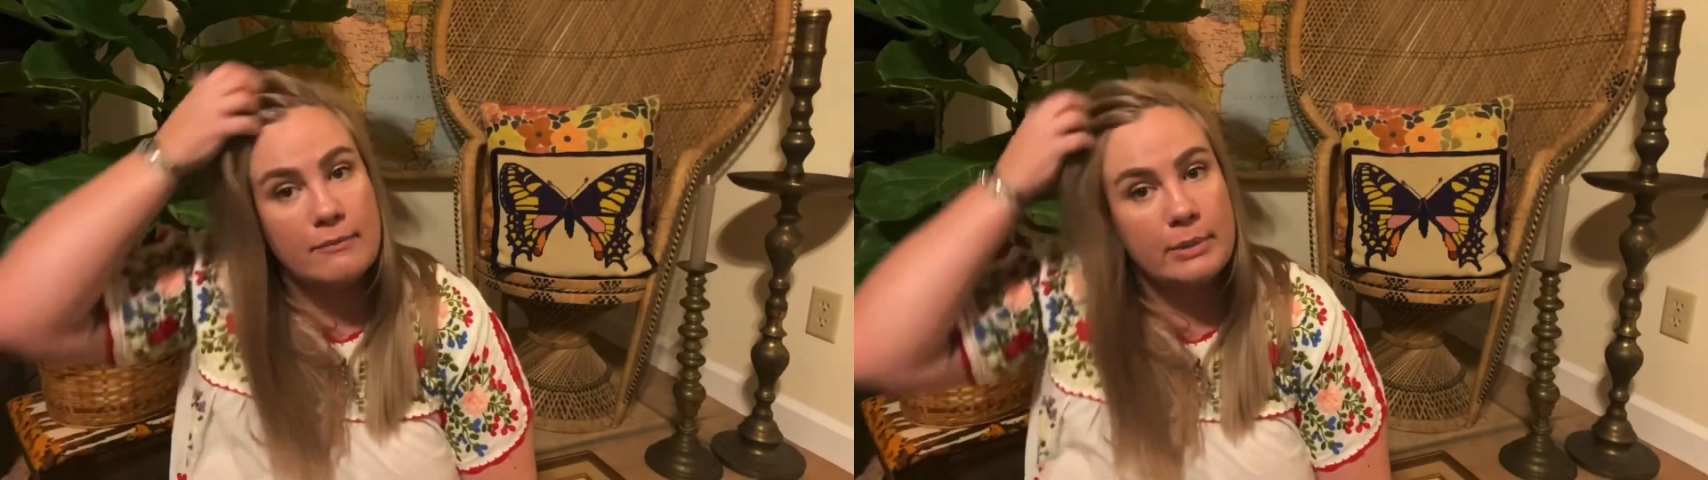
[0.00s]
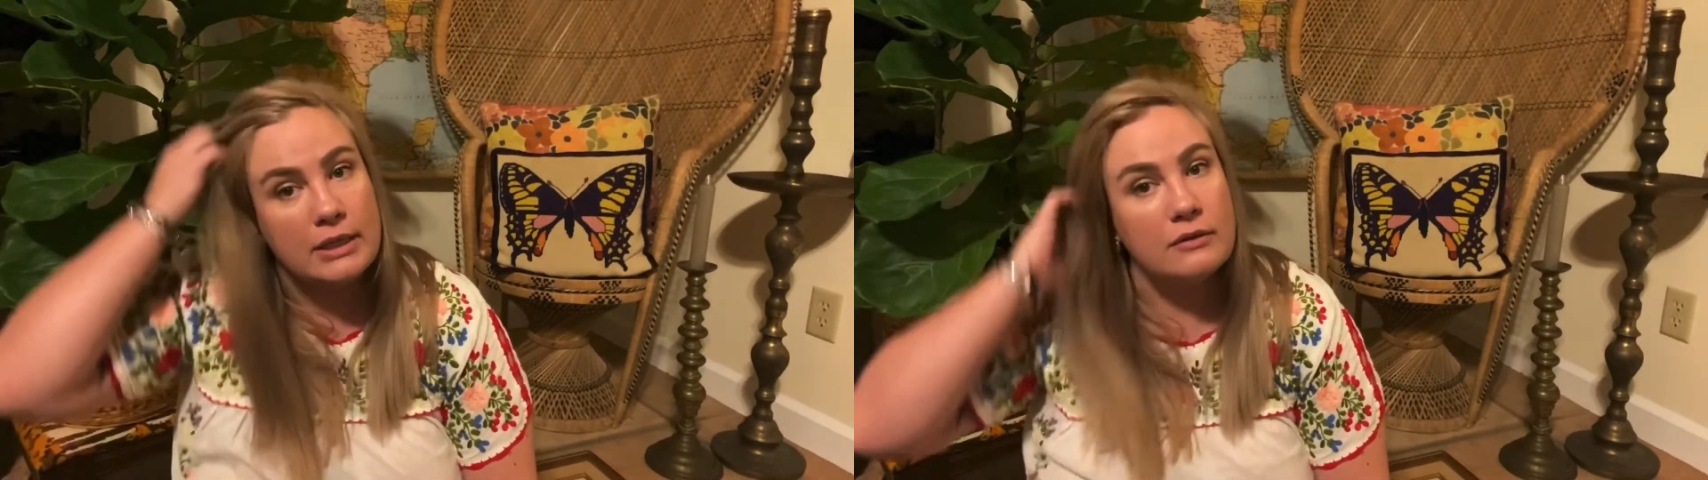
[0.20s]

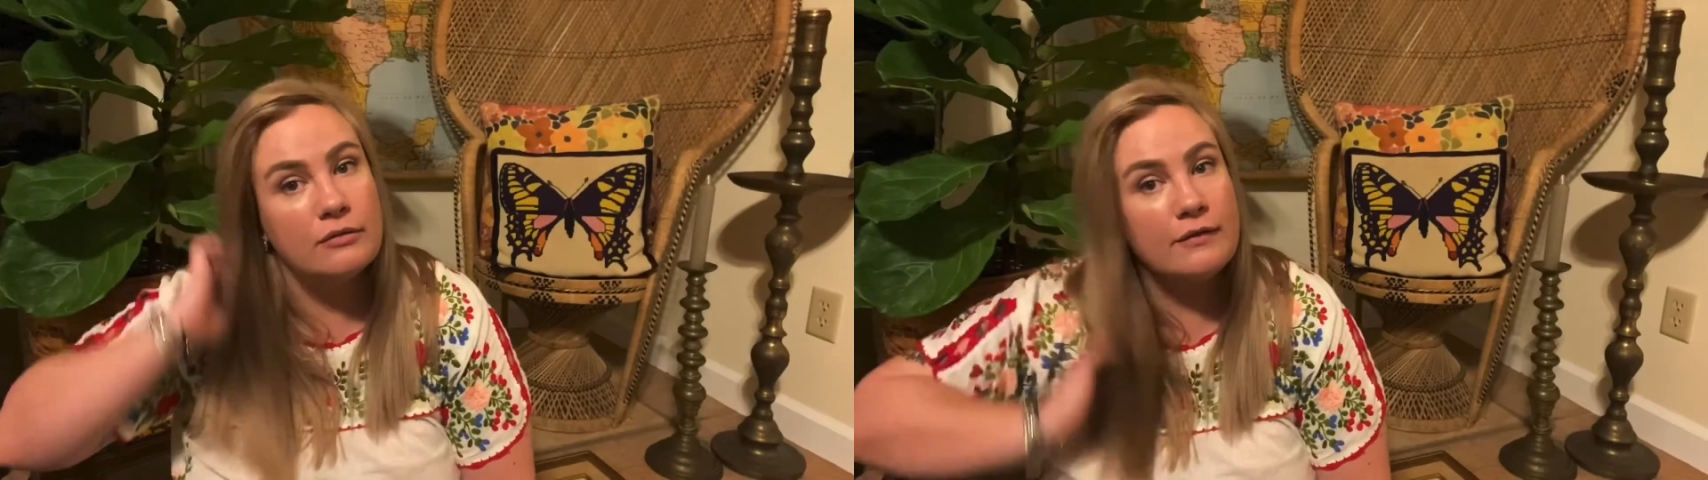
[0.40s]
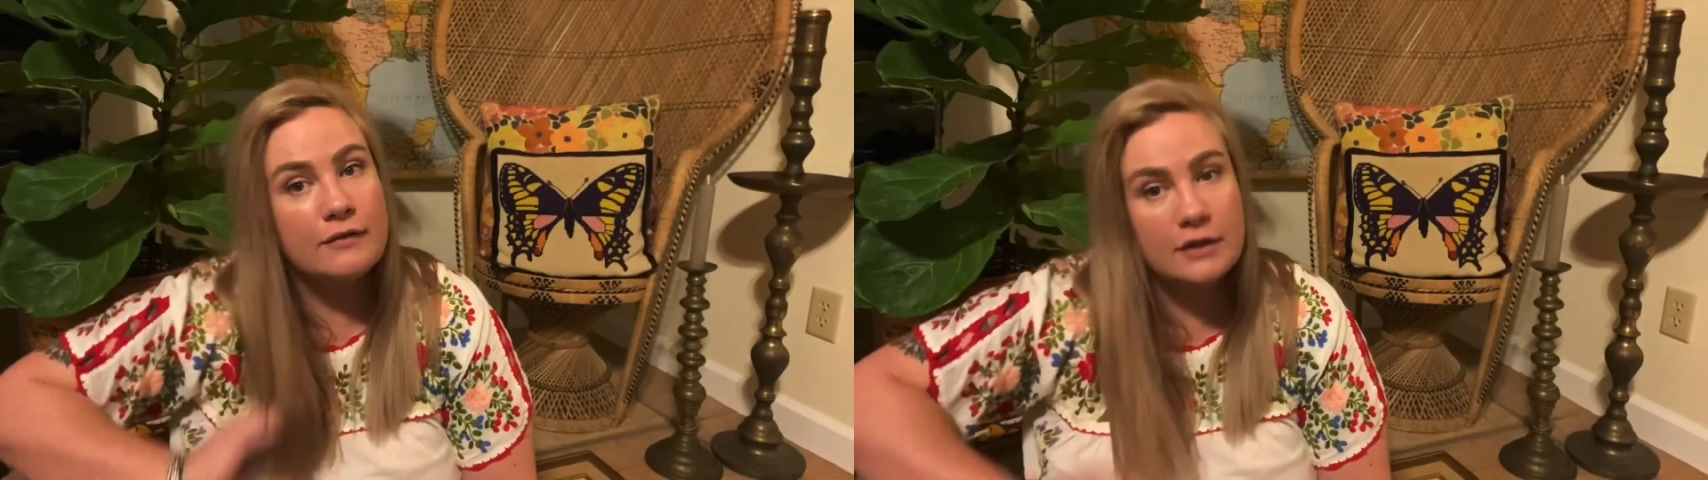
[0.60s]
being
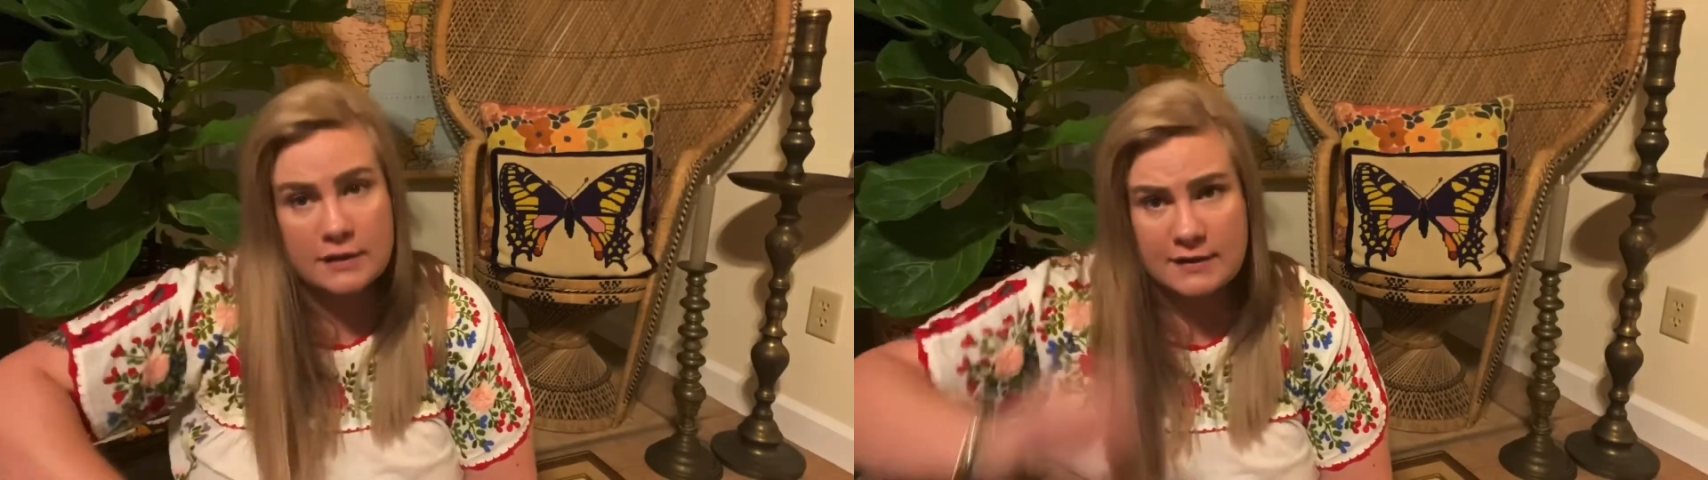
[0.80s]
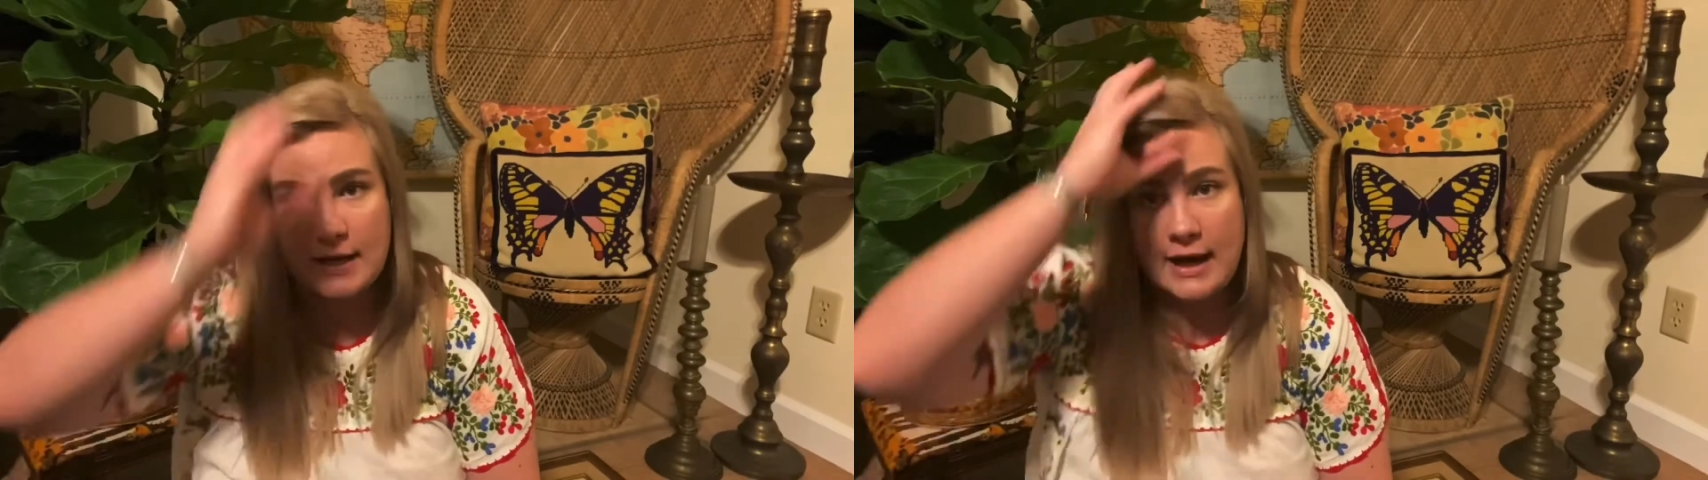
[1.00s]
thrifters that